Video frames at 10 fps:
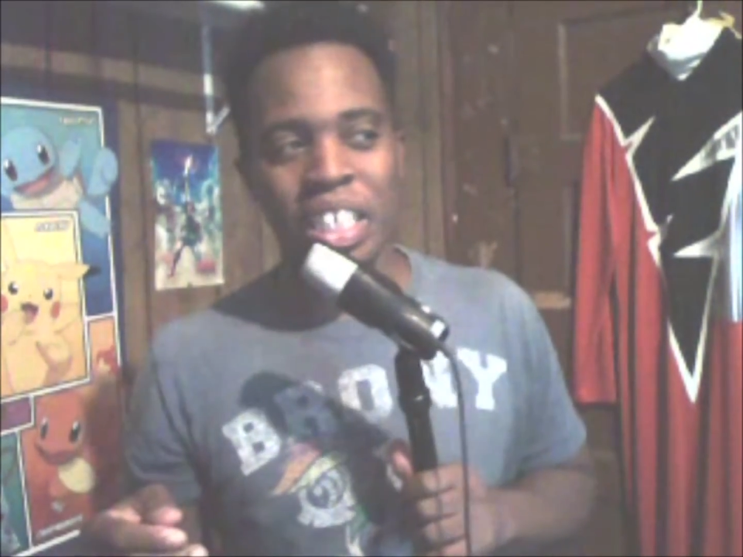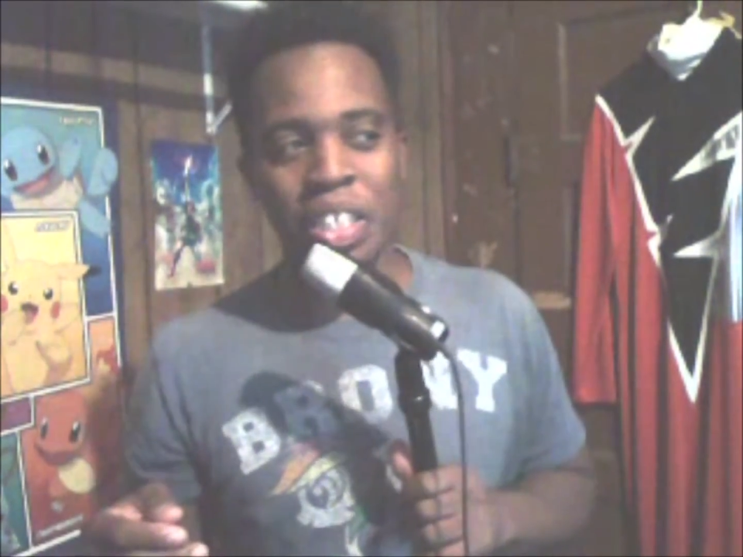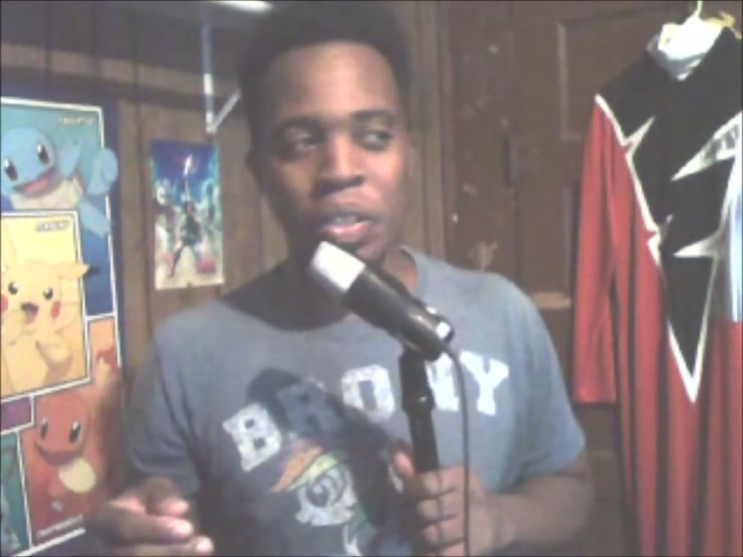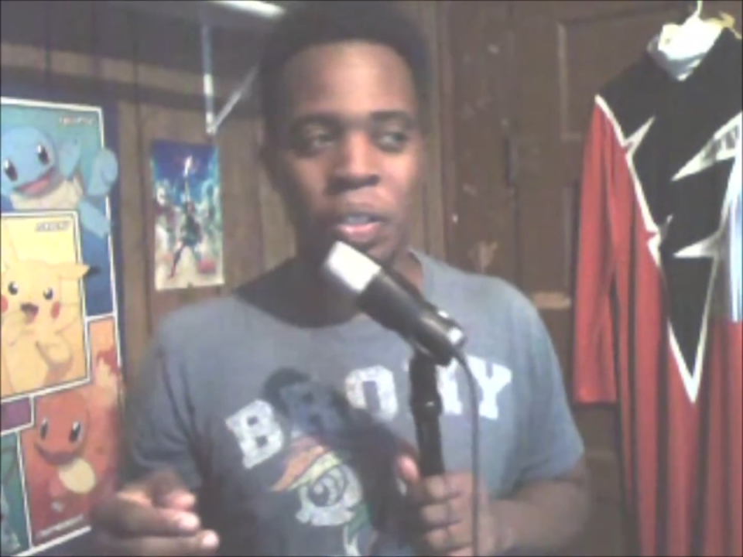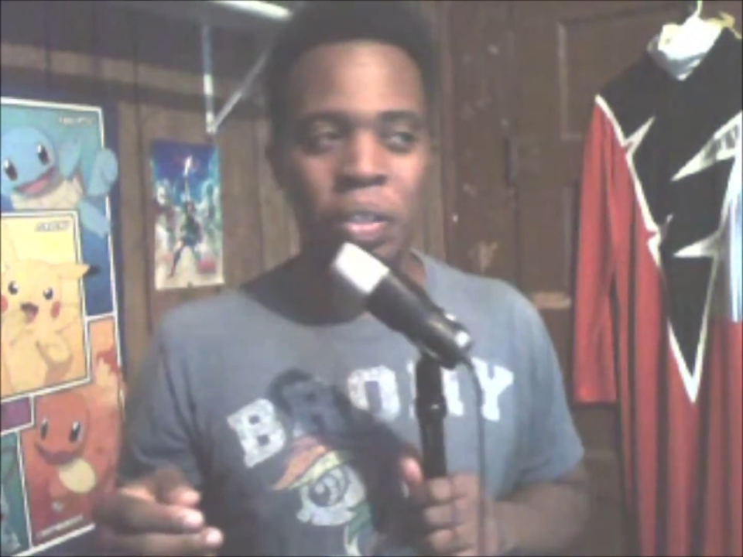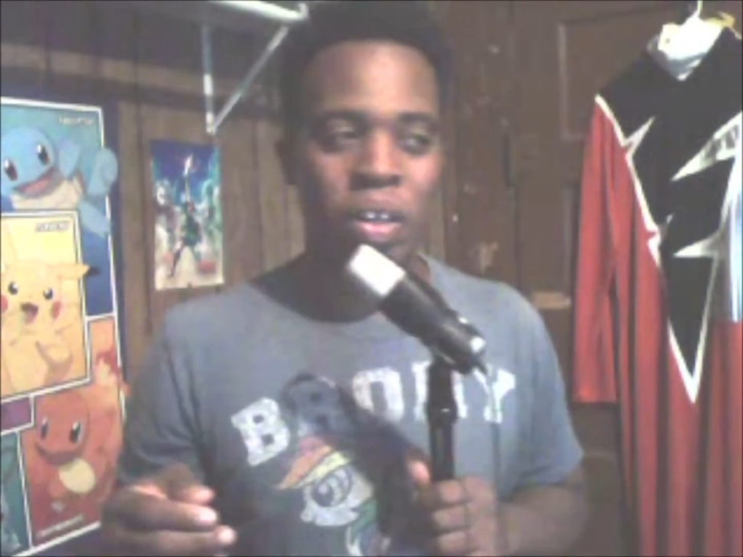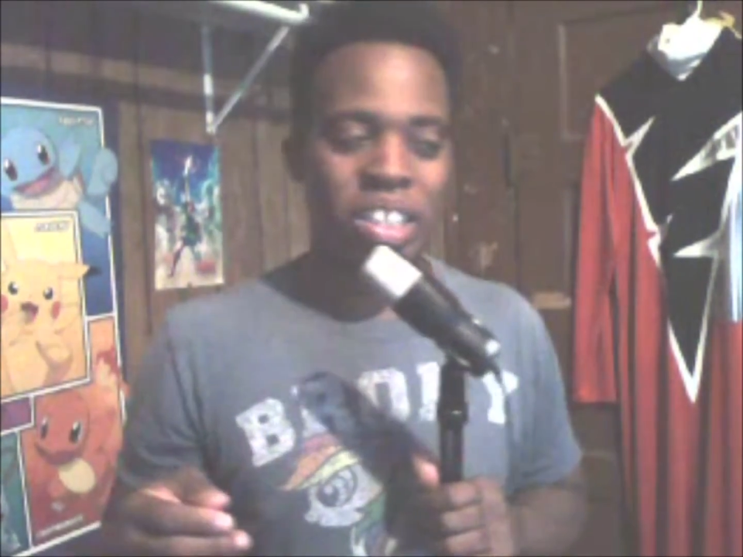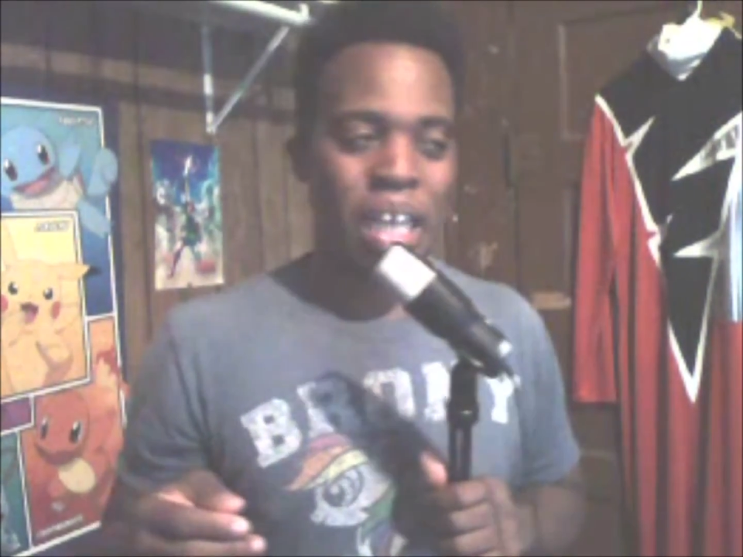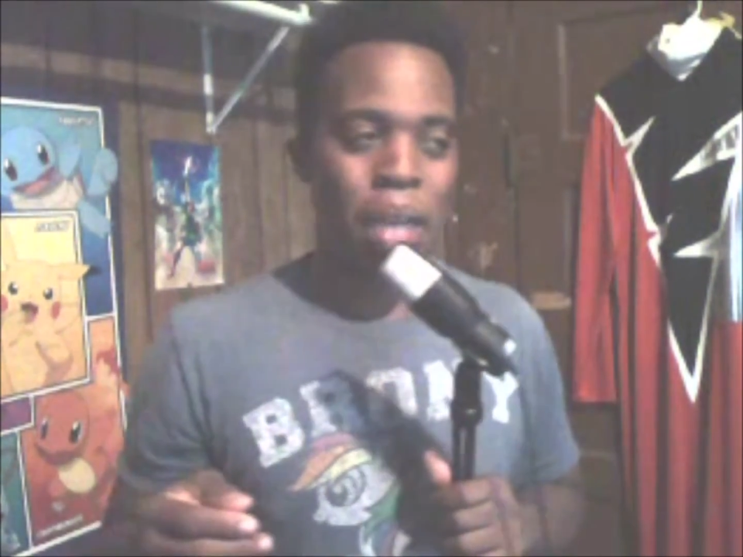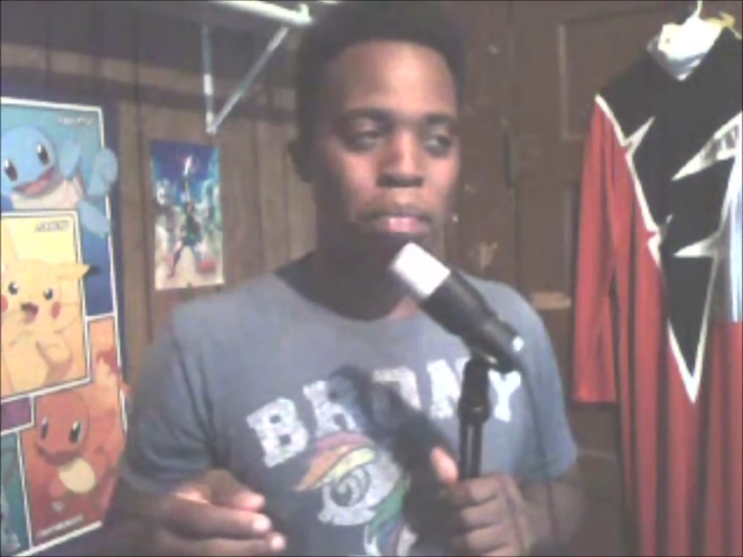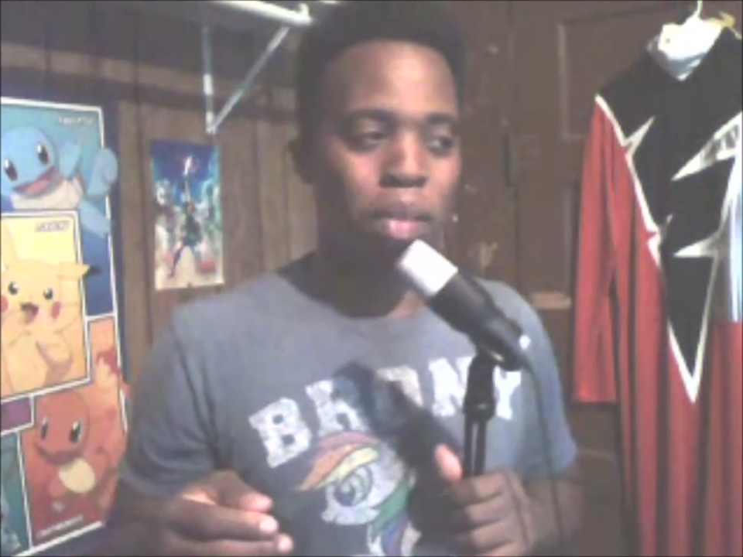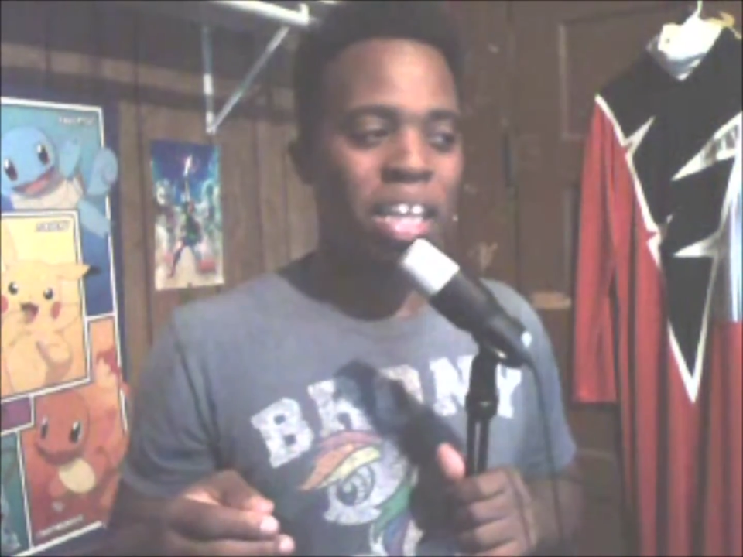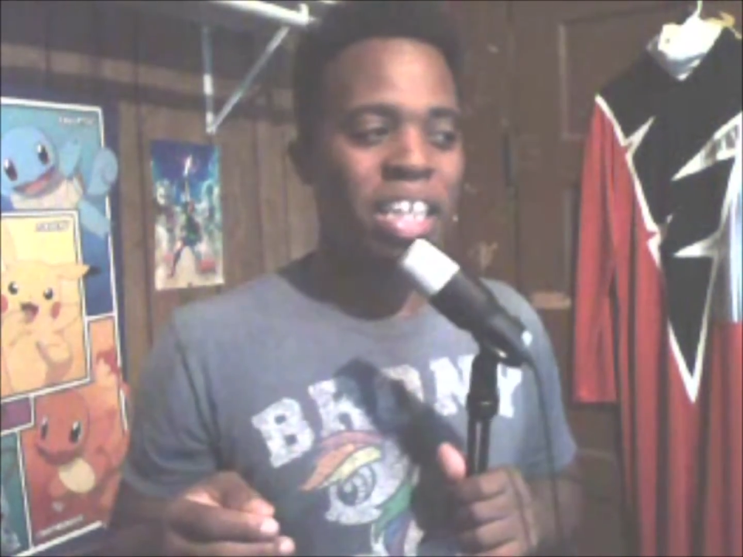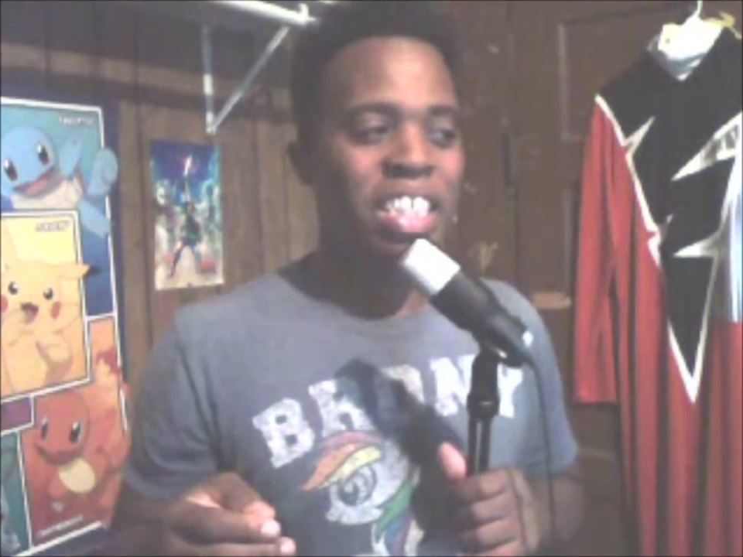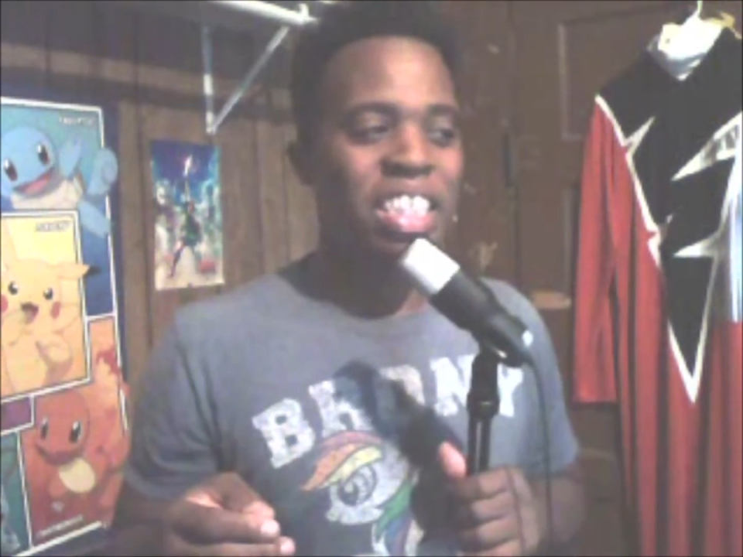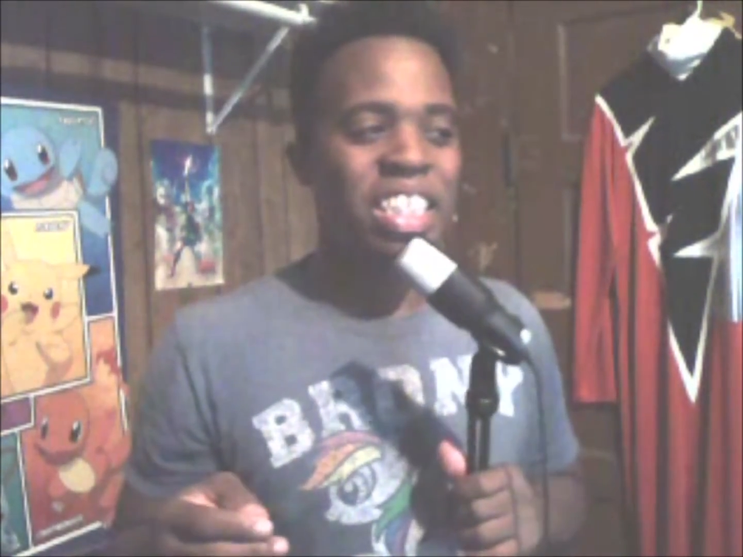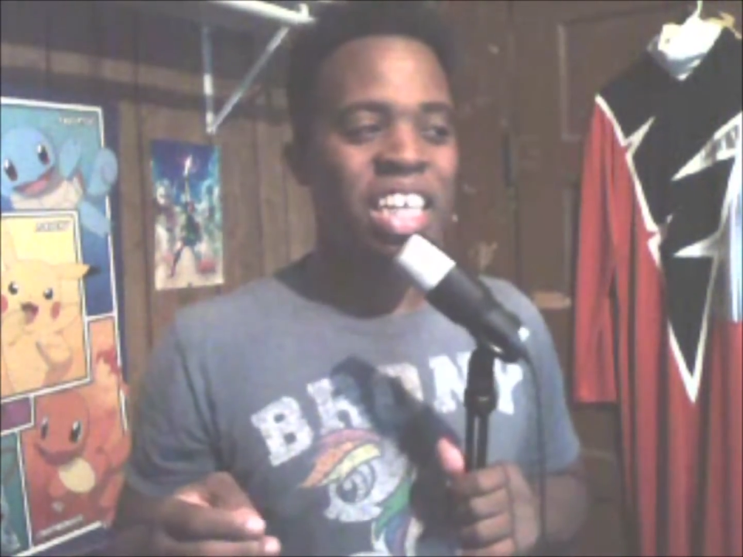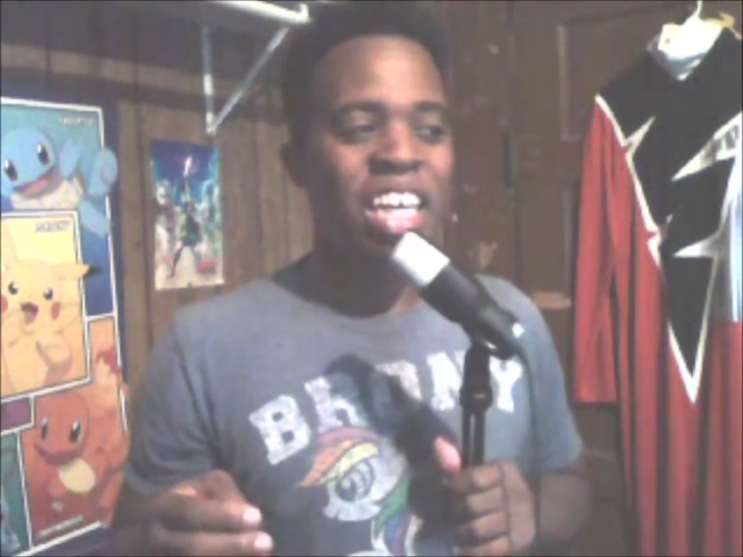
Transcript: New York type place,